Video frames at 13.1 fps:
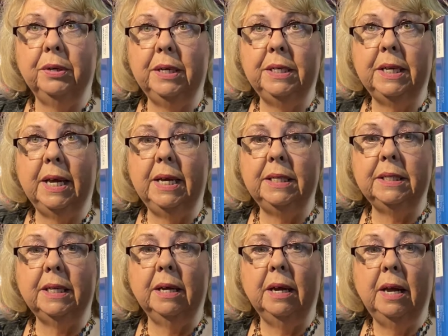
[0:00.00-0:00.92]
days.
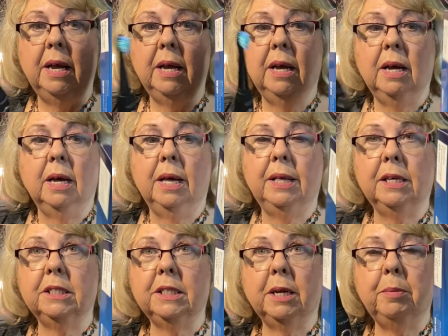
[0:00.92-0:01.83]
I think
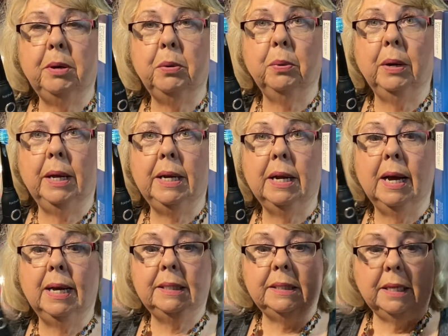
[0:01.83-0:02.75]
it's going to be really nice.